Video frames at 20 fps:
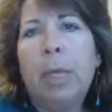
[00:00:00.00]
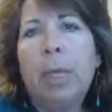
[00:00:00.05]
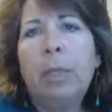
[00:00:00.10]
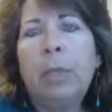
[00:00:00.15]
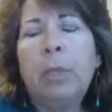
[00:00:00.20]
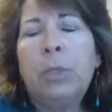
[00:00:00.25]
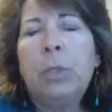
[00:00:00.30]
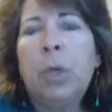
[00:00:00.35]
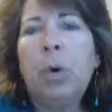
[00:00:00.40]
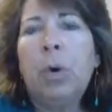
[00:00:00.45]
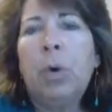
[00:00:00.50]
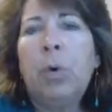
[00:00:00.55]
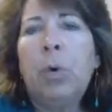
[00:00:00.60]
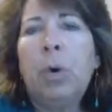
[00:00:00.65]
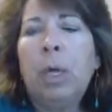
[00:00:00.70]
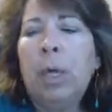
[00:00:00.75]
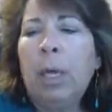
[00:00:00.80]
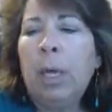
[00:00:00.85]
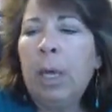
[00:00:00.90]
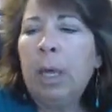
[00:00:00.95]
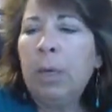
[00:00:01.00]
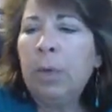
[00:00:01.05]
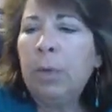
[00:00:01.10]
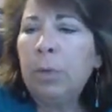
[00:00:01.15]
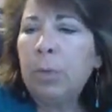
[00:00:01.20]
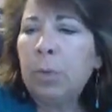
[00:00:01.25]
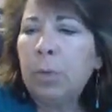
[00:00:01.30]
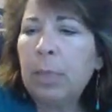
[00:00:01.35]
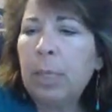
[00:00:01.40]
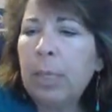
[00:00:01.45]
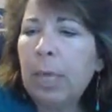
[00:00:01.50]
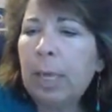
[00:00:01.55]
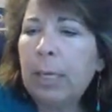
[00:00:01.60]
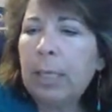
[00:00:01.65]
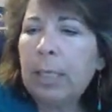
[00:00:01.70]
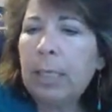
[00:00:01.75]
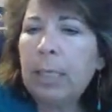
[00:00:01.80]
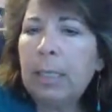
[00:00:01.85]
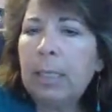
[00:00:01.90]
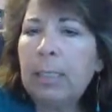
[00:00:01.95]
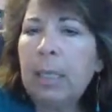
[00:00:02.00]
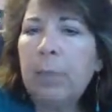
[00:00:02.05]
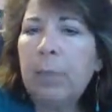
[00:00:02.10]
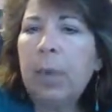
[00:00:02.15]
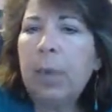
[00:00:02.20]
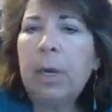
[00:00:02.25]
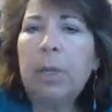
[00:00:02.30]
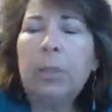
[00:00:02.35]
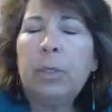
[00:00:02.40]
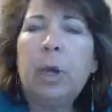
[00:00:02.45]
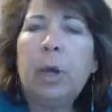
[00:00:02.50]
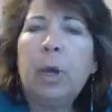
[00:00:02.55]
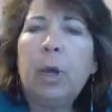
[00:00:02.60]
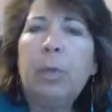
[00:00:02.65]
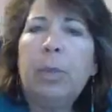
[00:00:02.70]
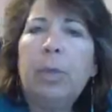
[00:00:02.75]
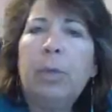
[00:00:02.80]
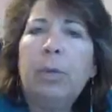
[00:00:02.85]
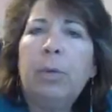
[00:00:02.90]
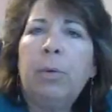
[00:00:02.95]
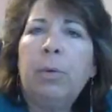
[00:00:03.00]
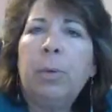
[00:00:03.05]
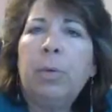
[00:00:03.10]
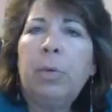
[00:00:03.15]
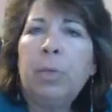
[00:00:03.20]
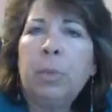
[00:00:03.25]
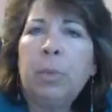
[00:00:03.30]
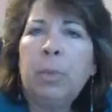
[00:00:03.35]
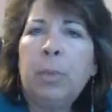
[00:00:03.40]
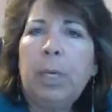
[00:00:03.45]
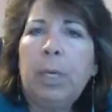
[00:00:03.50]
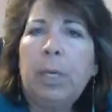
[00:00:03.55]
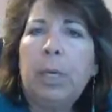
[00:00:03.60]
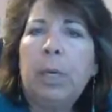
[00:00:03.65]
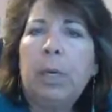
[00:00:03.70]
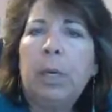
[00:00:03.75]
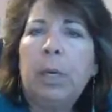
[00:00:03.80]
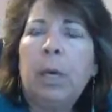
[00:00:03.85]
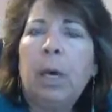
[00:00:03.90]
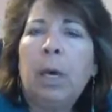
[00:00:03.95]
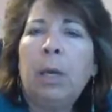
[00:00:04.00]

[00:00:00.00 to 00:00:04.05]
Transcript: So those were the ideas I wanted to talk with you this week.